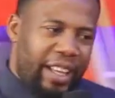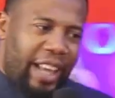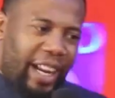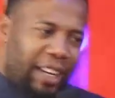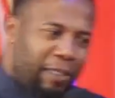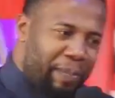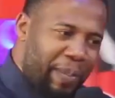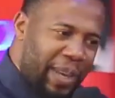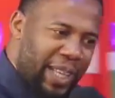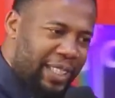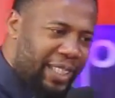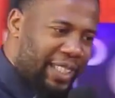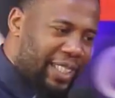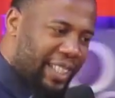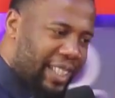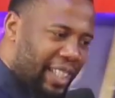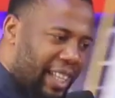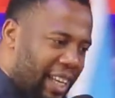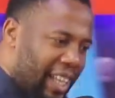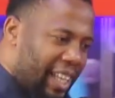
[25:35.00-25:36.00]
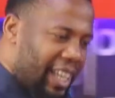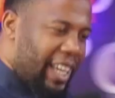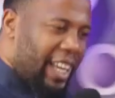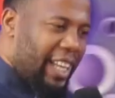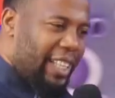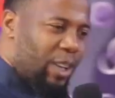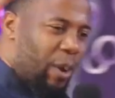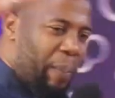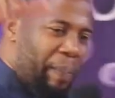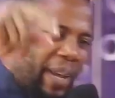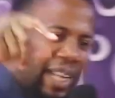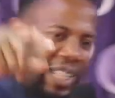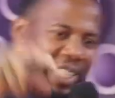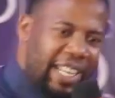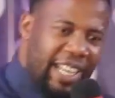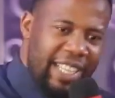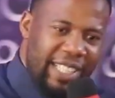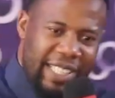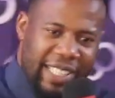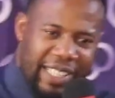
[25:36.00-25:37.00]
That means his
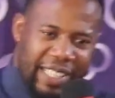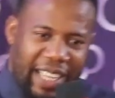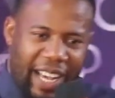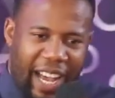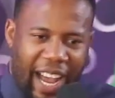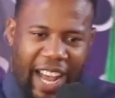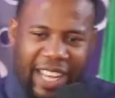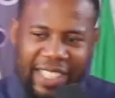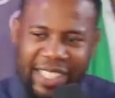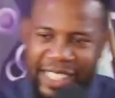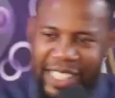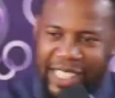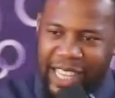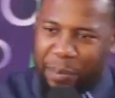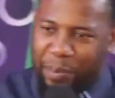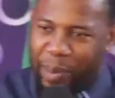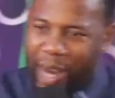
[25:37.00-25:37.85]
obedience has some